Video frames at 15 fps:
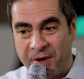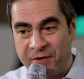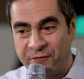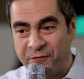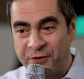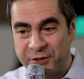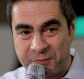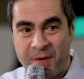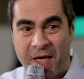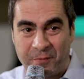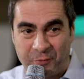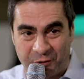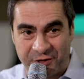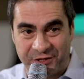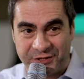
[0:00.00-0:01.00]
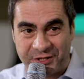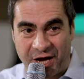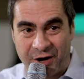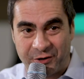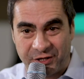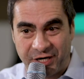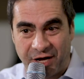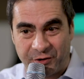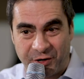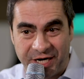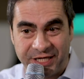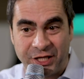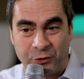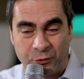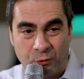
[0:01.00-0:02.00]
my first memories are, are
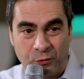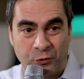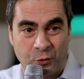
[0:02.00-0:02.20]
related to,